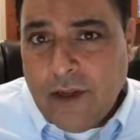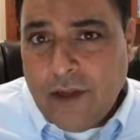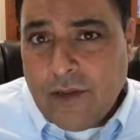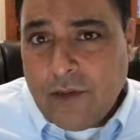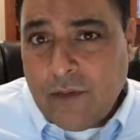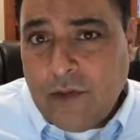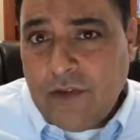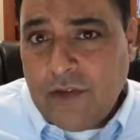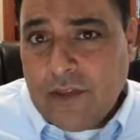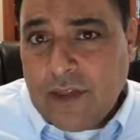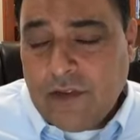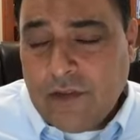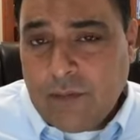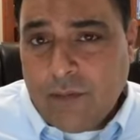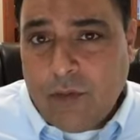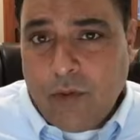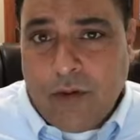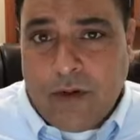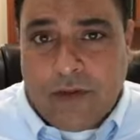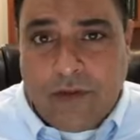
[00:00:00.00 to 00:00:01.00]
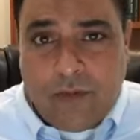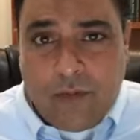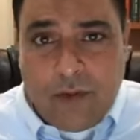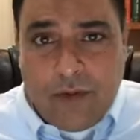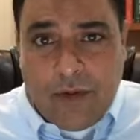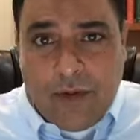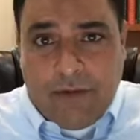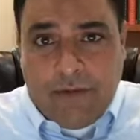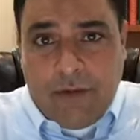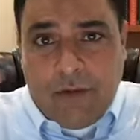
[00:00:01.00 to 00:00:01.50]
The reason that's important is when
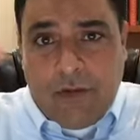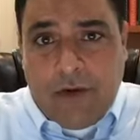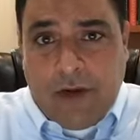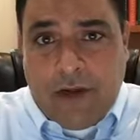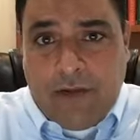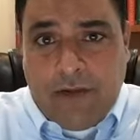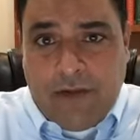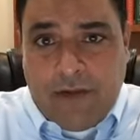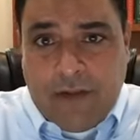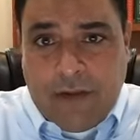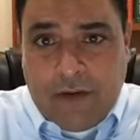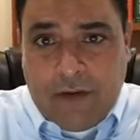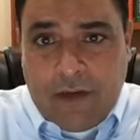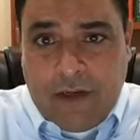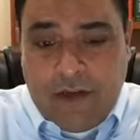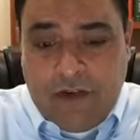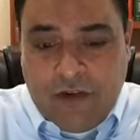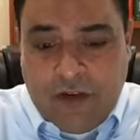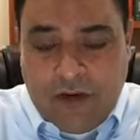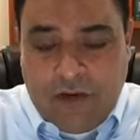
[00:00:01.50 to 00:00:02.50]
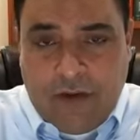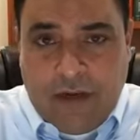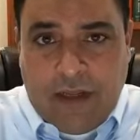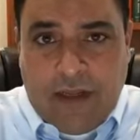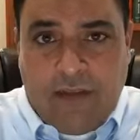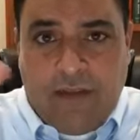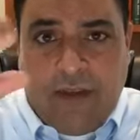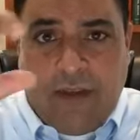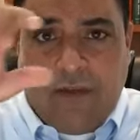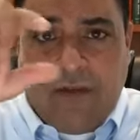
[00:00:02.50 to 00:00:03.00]
you have neurons that are degenerated.
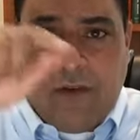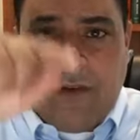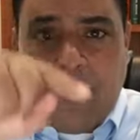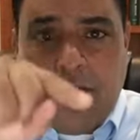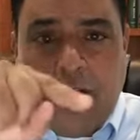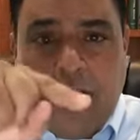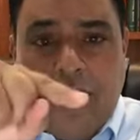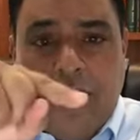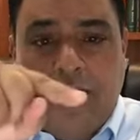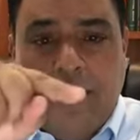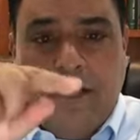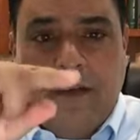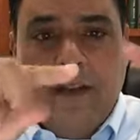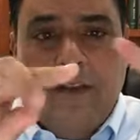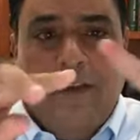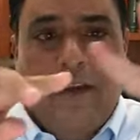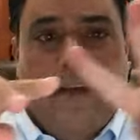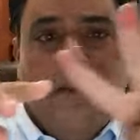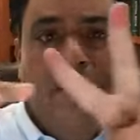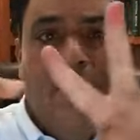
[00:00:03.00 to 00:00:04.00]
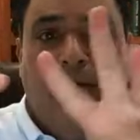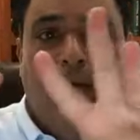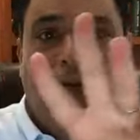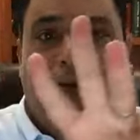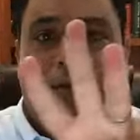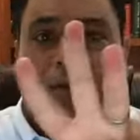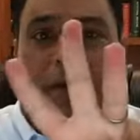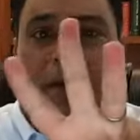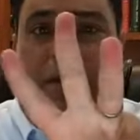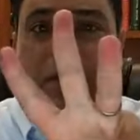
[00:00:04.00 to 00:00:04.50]
Let's say you have a neuron. Let's say you have
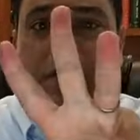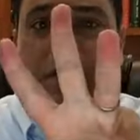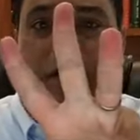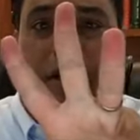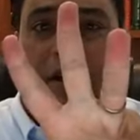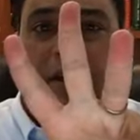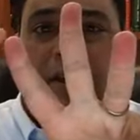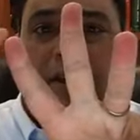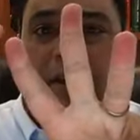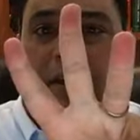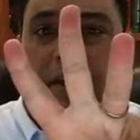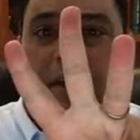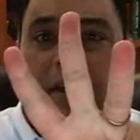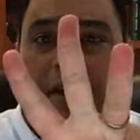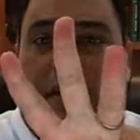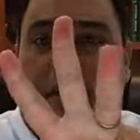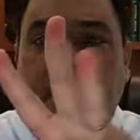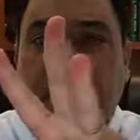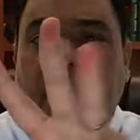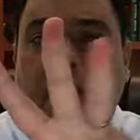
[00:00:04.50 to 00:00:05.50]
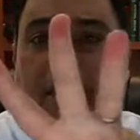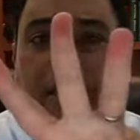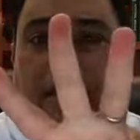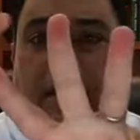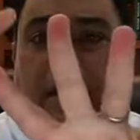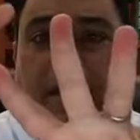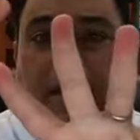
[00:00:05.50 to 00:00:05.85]
3 neurons, and